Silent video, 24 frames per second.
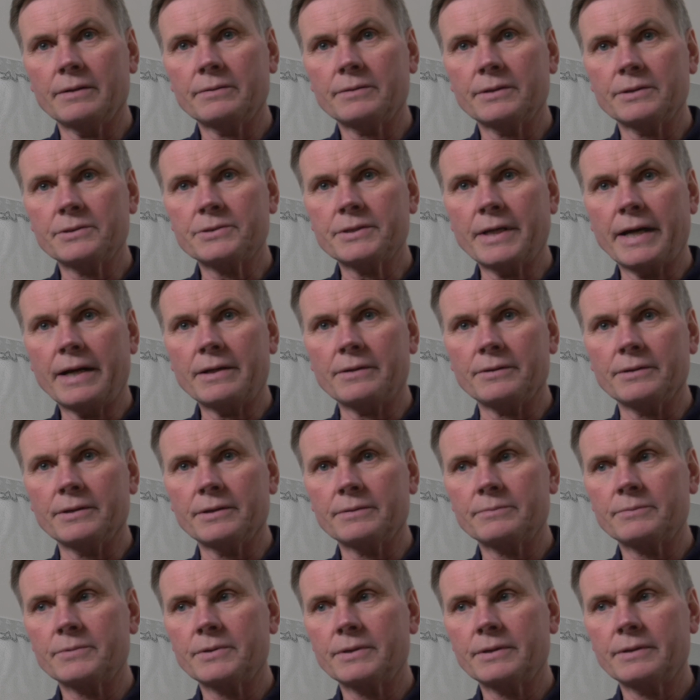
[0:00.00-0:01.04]
the saddle
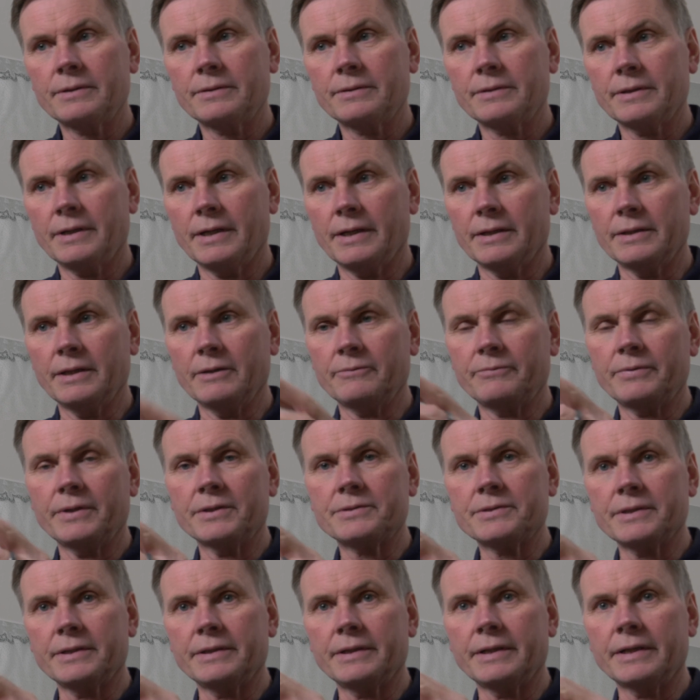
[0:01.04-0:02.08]
that
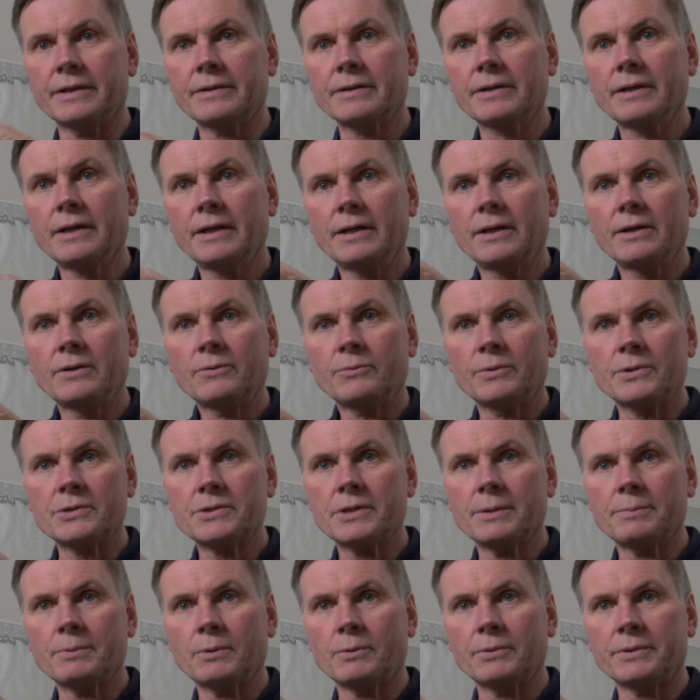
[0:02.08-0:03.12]
fits in here. We
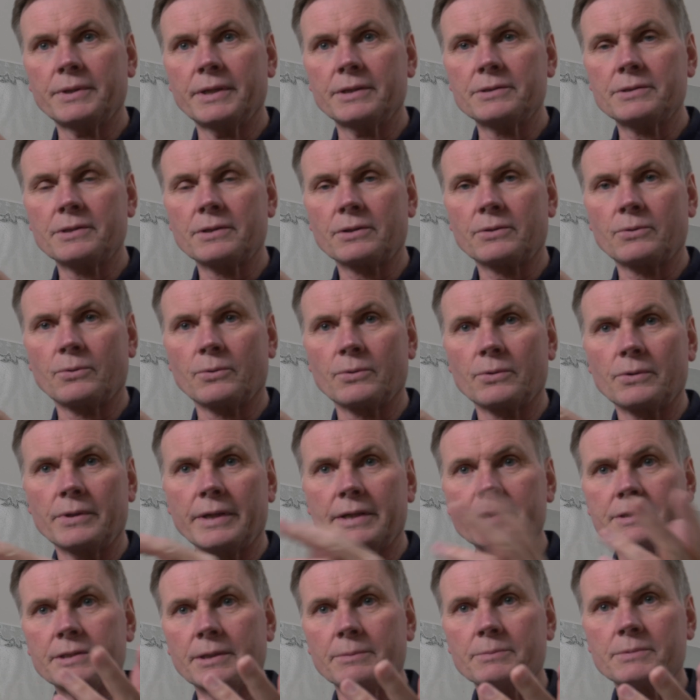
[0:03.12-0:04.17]
ship it with 1.25 inch.
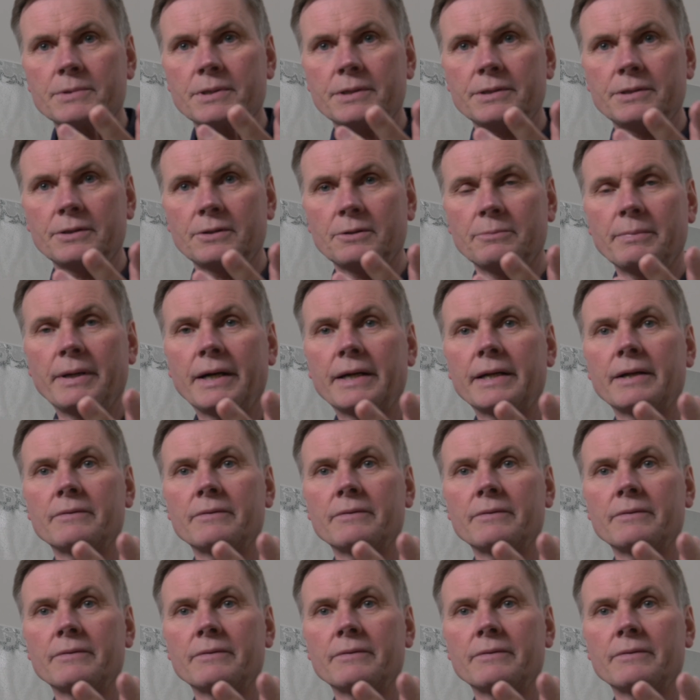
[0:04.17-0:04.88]
That seems to do about